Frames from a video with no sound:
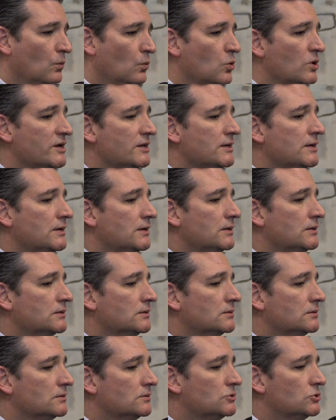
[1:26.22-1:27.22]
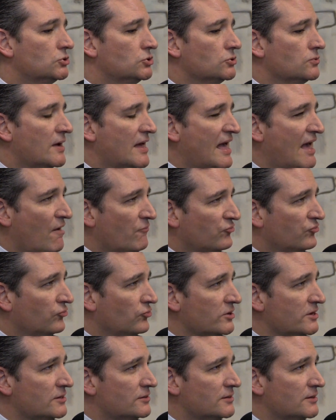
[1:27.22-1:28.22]
We need to do
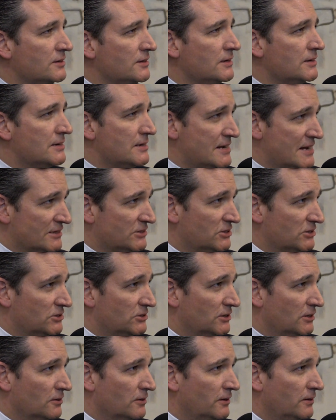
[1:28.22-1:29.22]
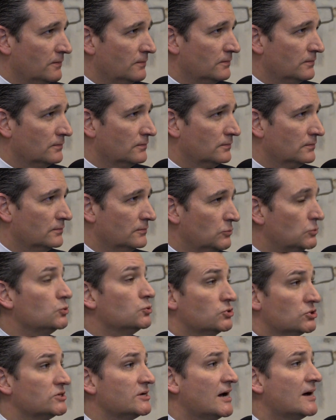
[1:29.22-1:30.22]
everything necessary
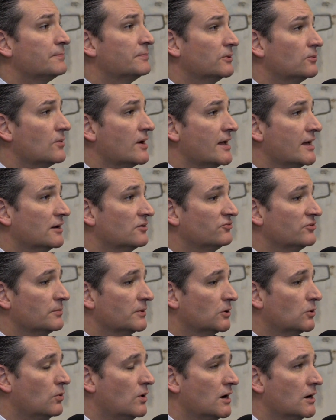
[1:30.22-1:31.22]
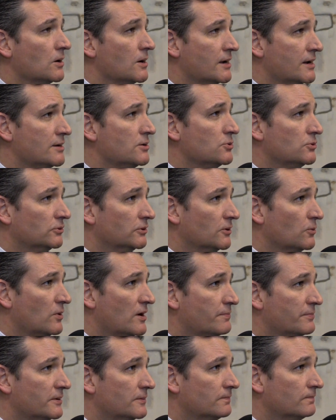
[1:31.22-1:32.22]
to stop Iran from acquiring a nuclear
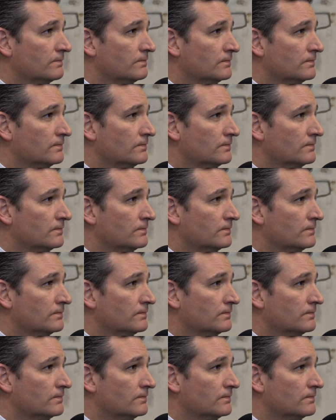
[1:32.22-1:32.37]
weapon.